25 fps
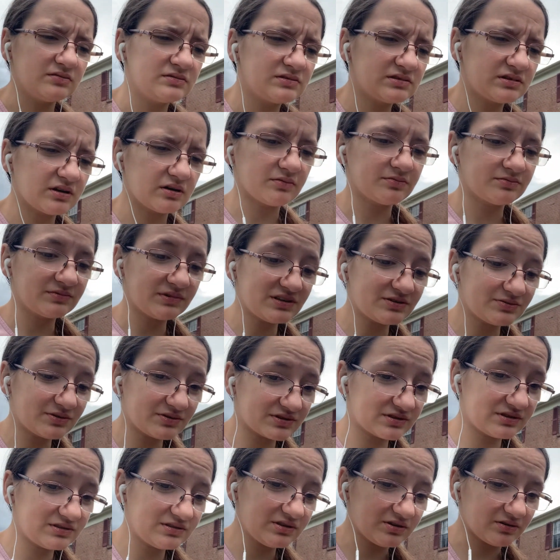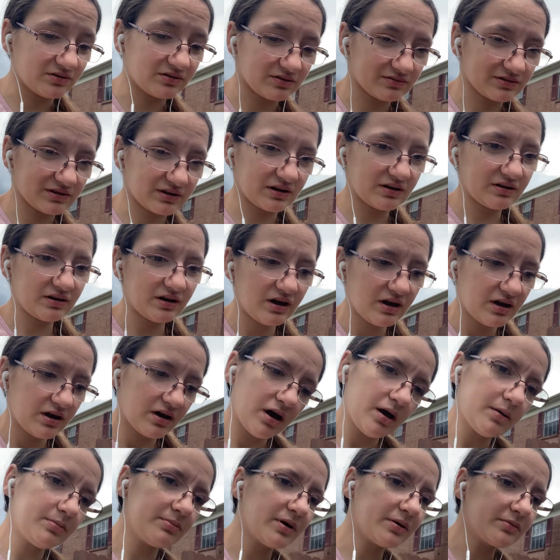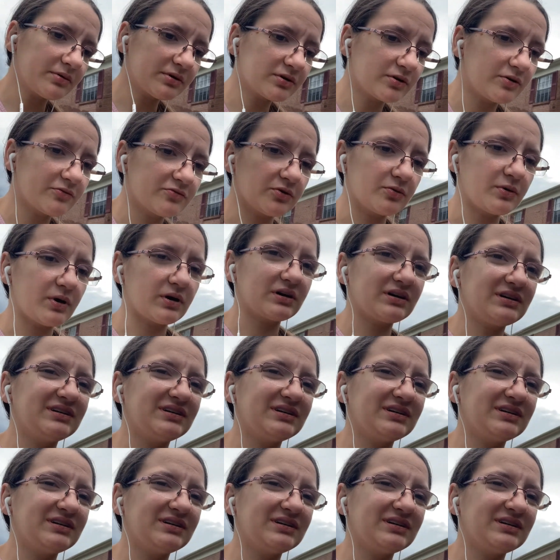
So that's what I was going to do. I was like, yep, I'm going to go for a walk.